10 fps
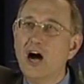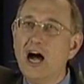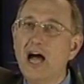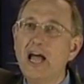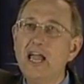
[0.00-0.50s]

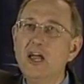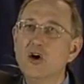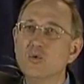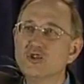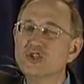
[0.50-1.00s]
I
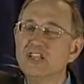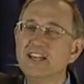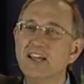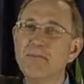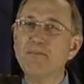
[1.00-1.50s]
will
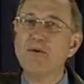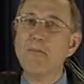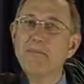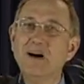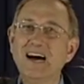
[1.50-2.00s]
set up
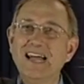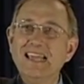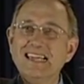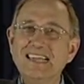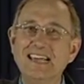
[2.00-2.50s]

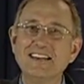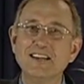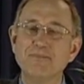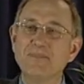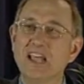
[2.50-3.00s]
my
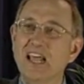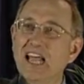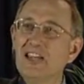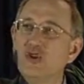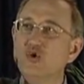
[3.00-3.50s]
kingdom
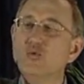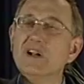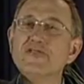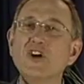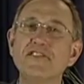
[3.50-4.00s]
and you
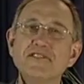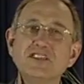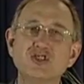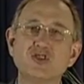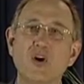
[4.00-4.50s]
will not
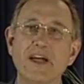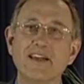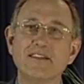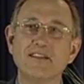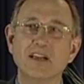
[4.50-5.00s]
destroy
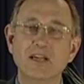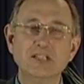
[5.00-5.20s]
it.